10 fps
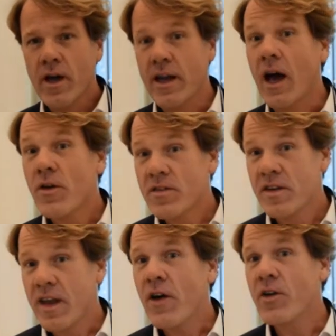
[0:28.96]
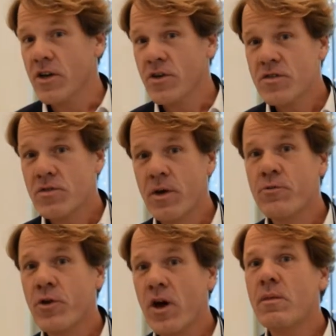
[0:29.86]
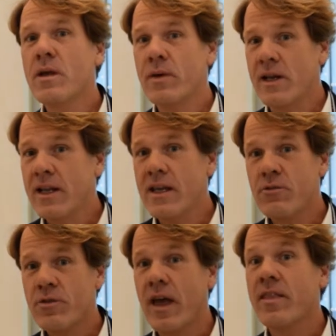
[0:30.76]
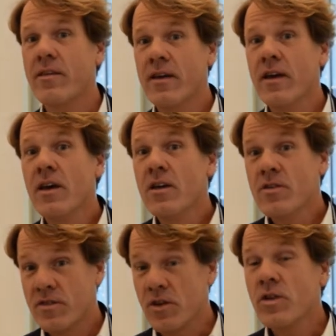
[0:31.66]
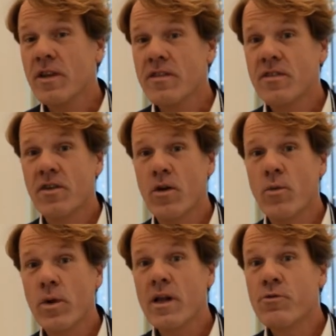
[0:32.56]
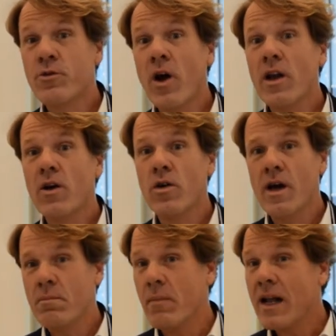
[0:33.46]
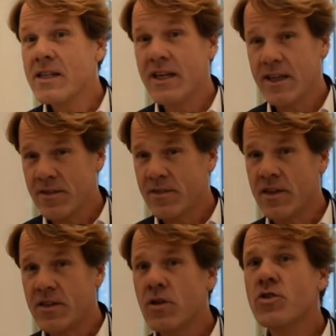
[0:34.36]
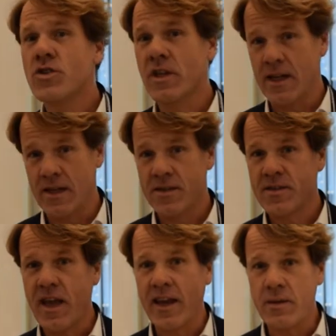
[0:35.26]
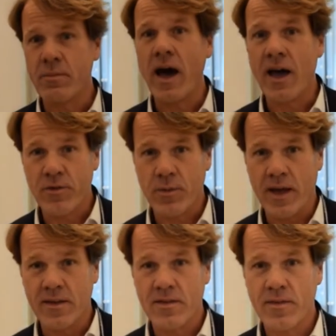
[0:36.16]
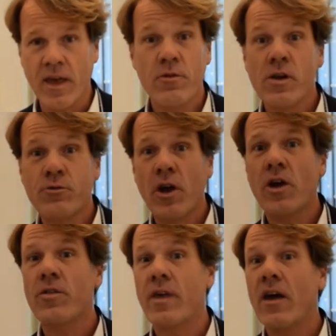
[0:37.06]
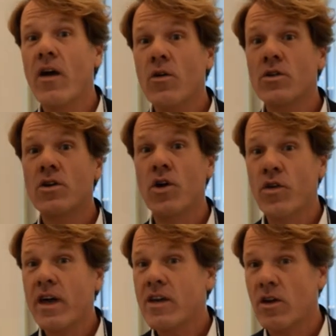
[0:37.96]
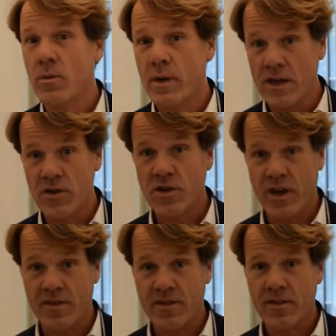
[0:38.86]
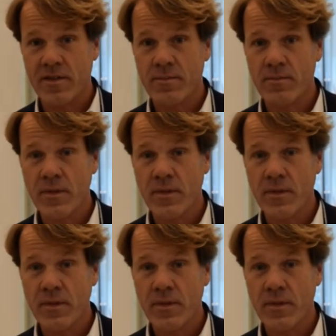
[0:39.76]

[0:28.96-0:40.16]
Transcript: In our scenarios, we firmly believe that students will follow multi-institutional study pathways. They will follow their own curriculum interests.